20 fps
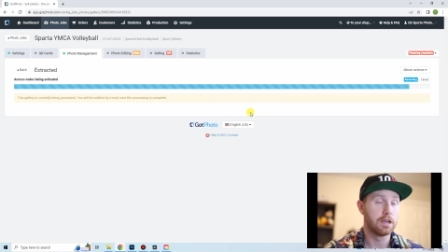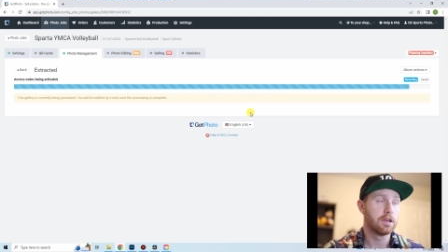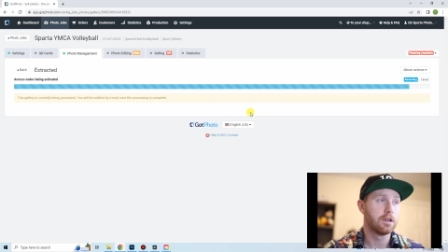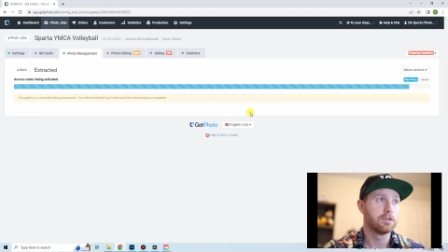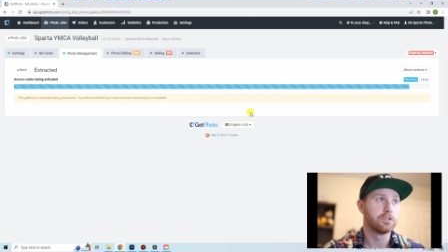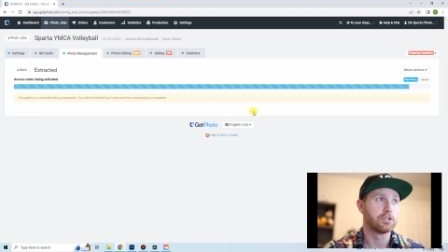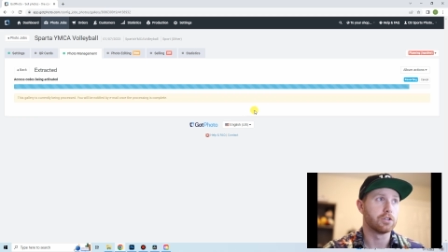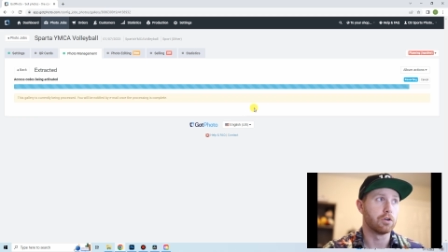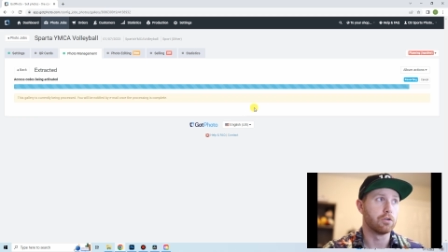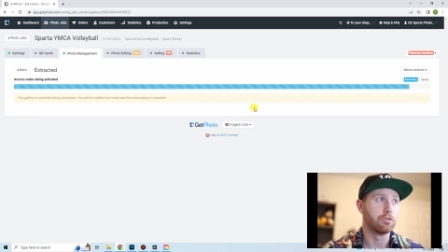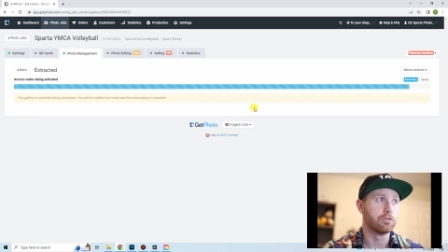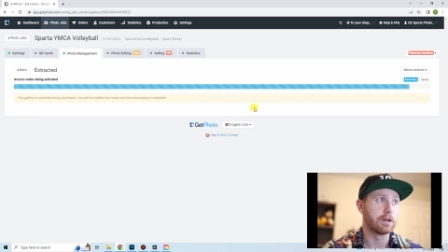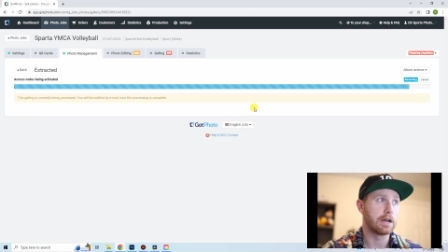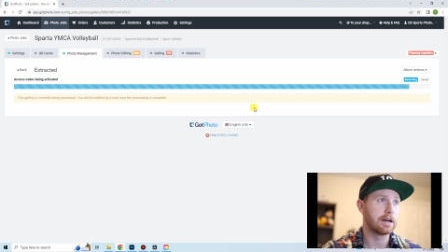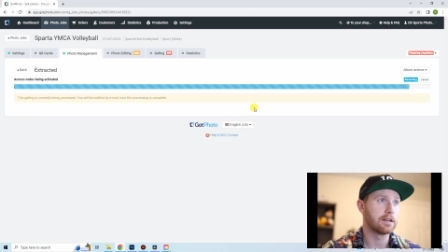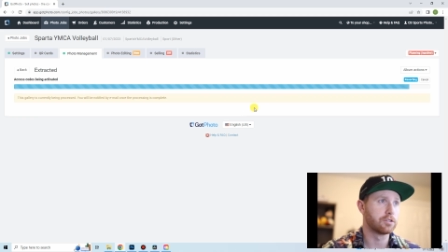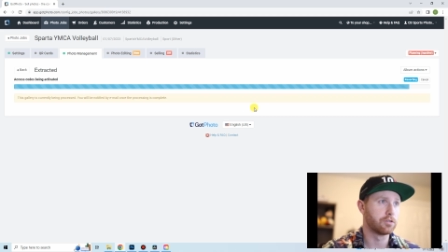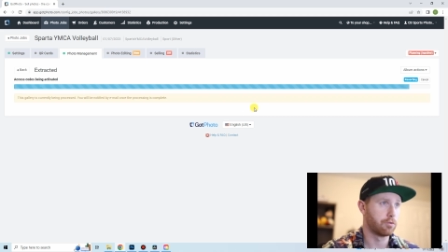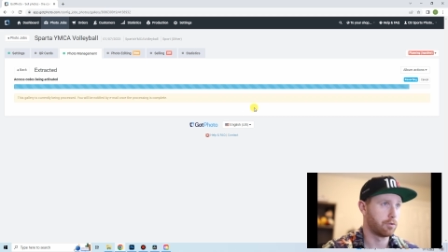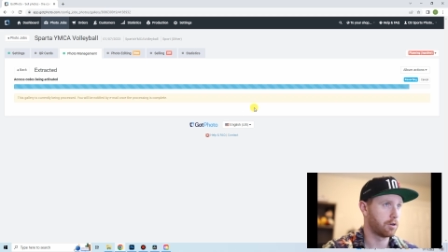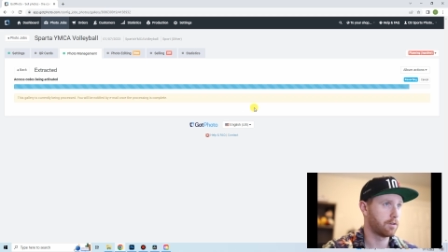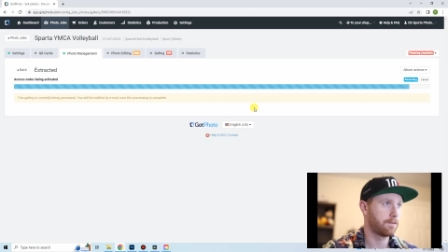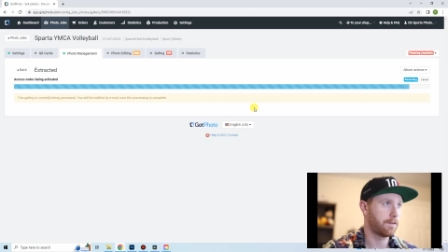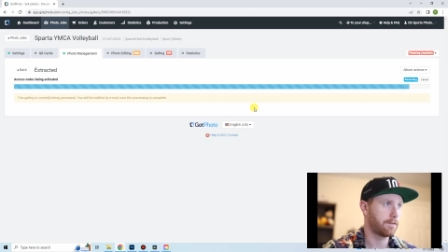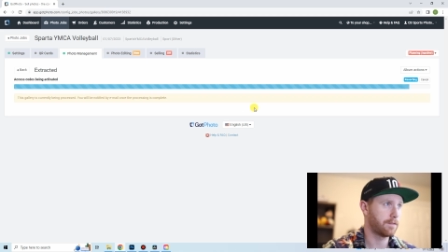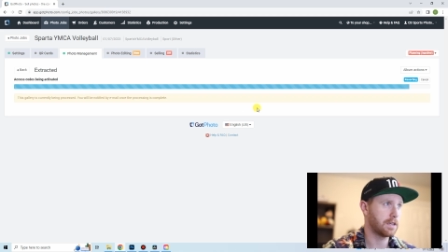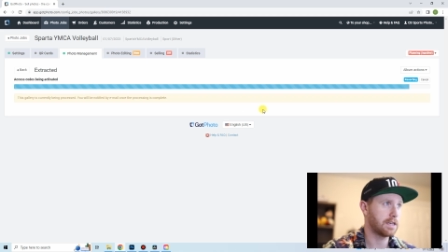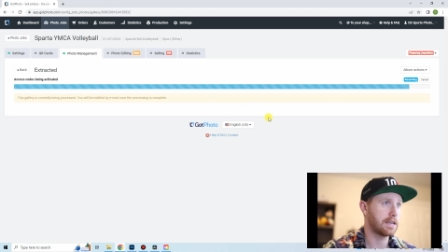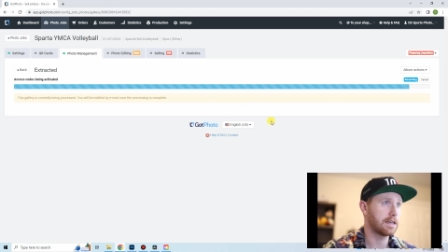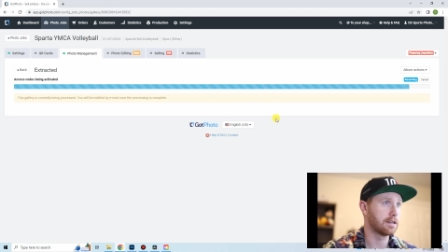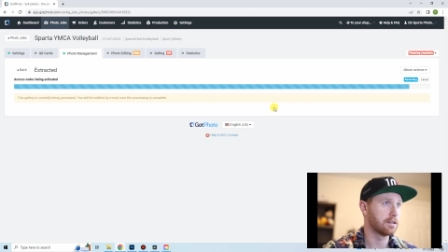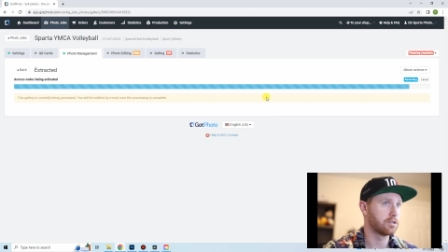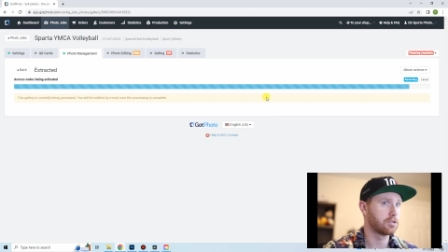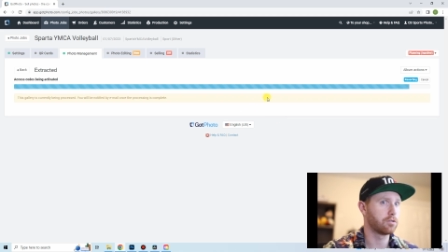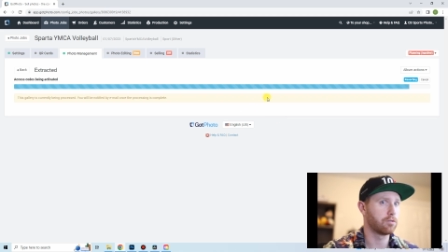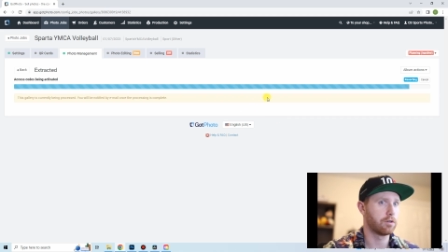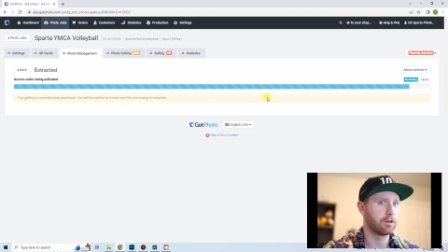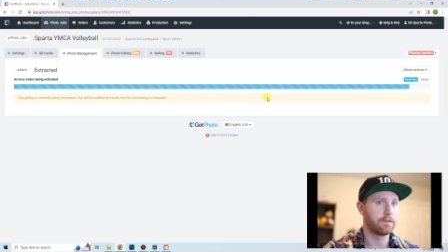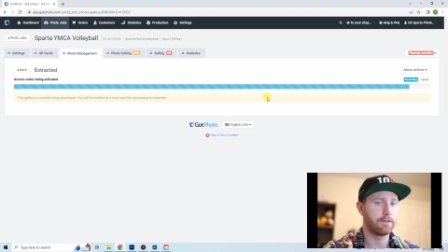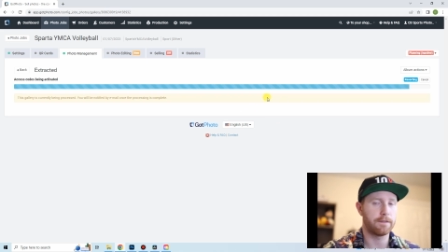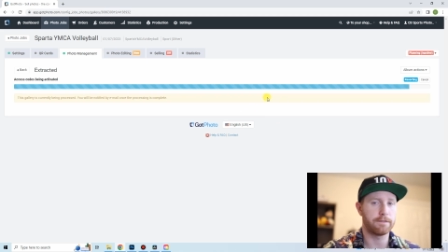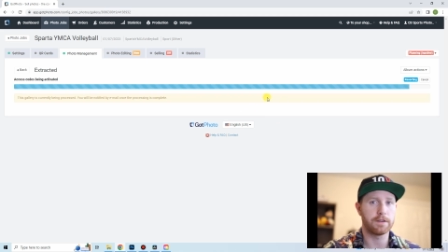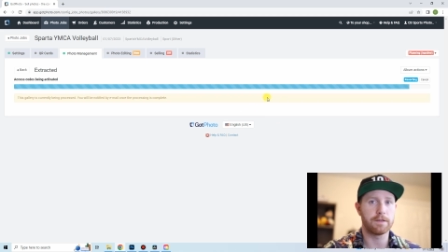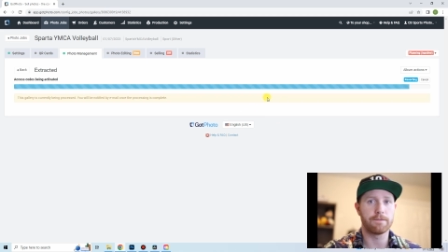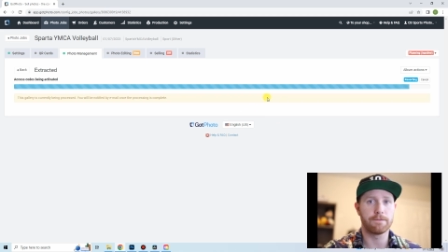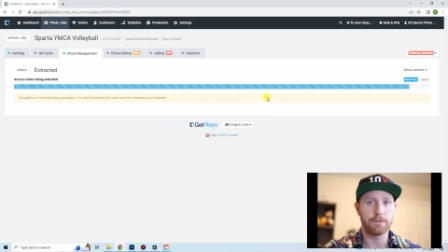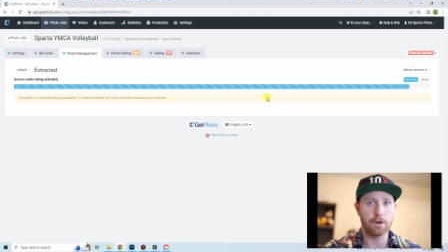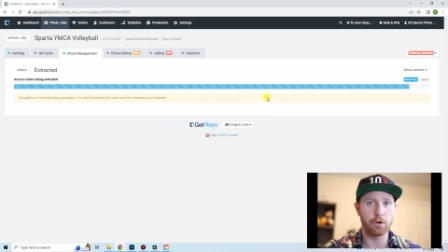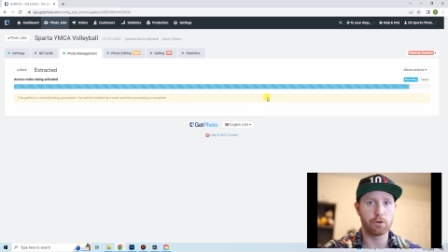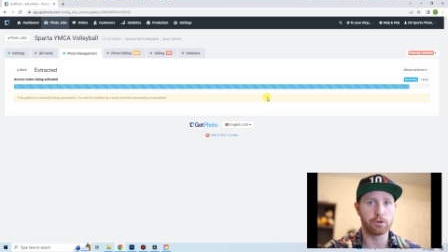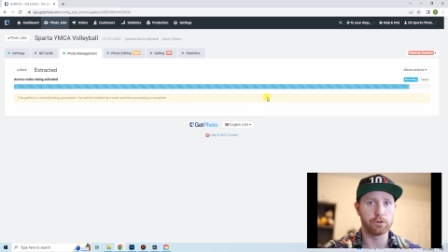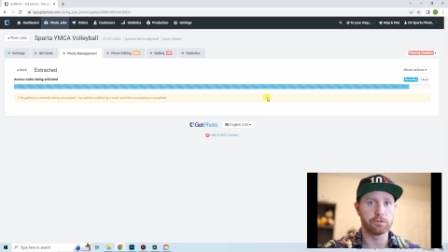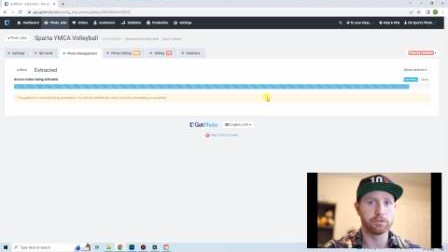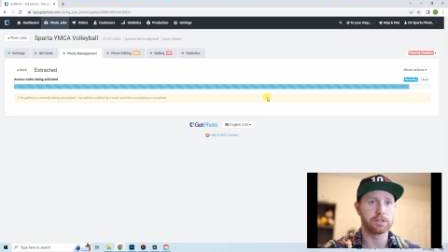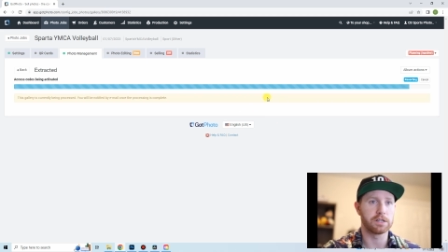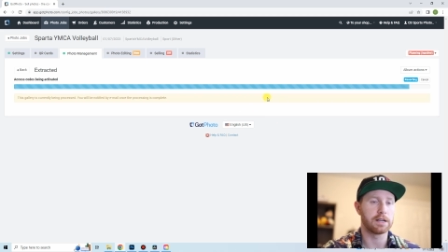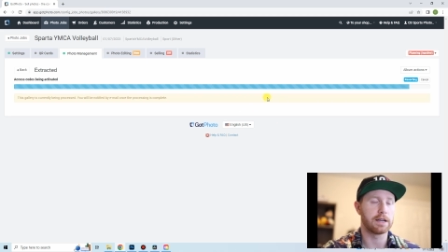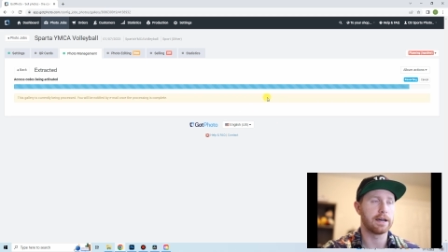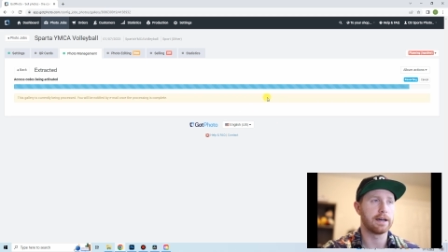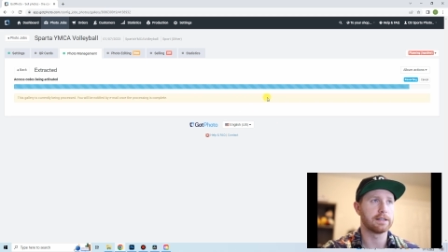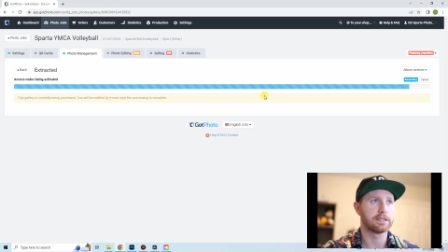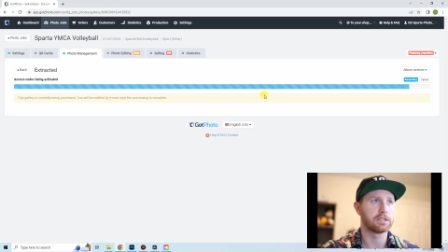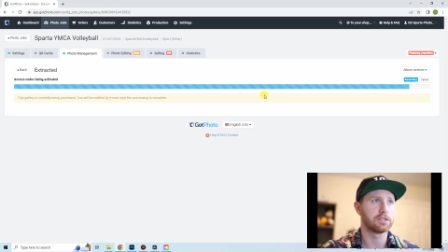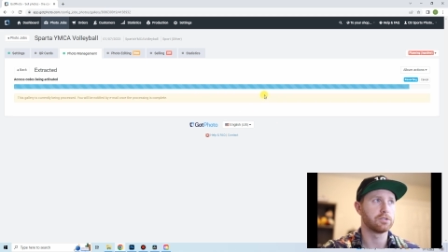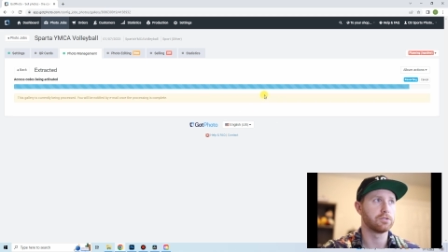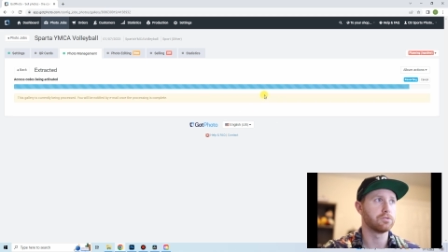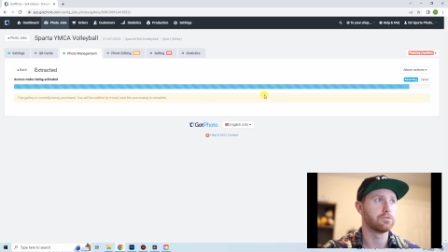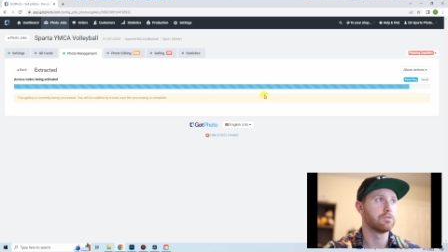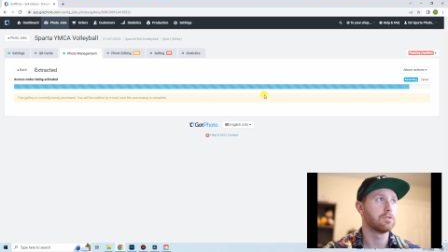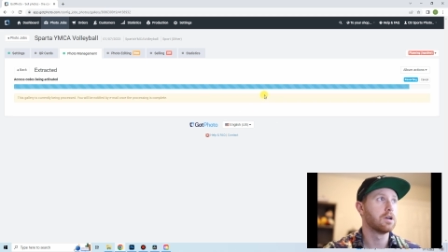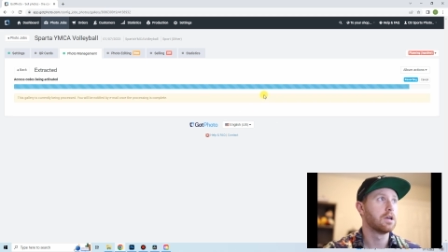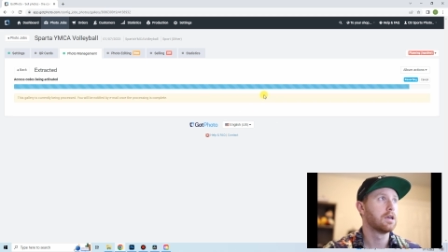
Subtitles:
So not 250 kids, 250 photos that it has to